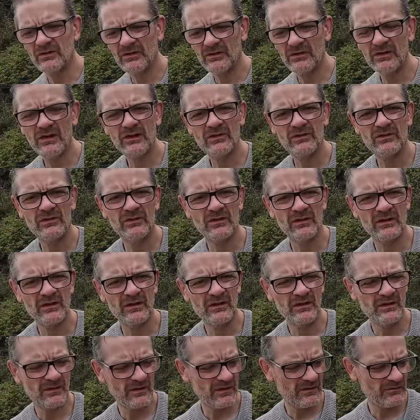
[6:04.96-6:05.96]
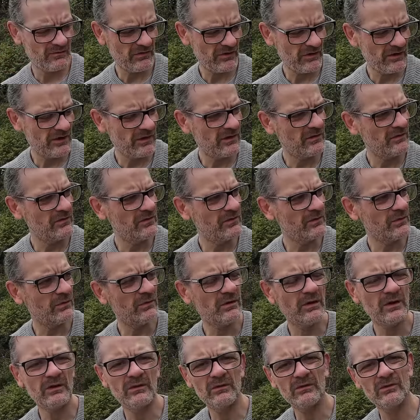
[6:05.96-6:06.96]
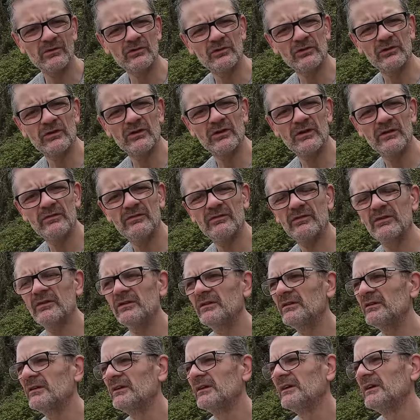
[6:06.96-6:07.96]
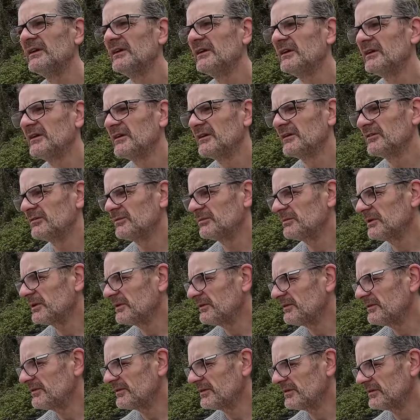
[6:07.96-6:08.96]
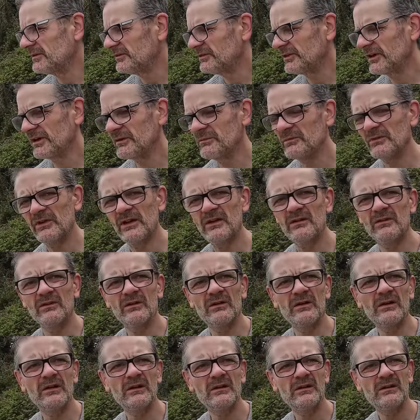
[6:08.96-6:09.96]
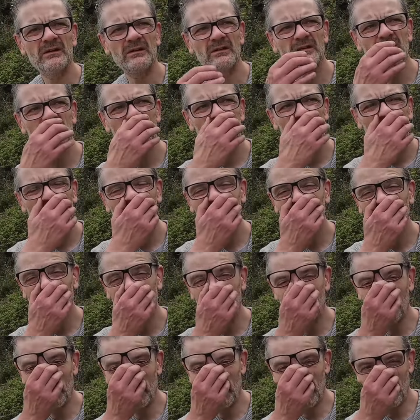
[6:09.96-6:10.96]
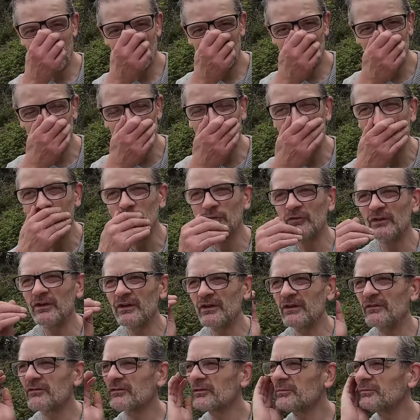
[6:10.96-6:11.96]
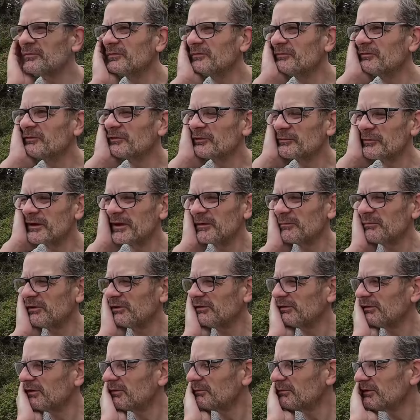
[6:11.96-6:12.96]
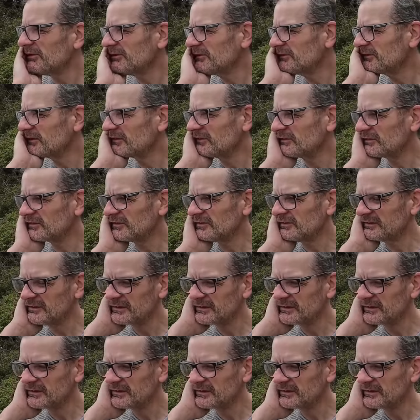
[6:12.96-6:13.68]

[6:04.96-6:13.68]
than yesterday, thankfully, because it's quite a long drive for both James and I, and anybody else that comes here from our part of the world. It's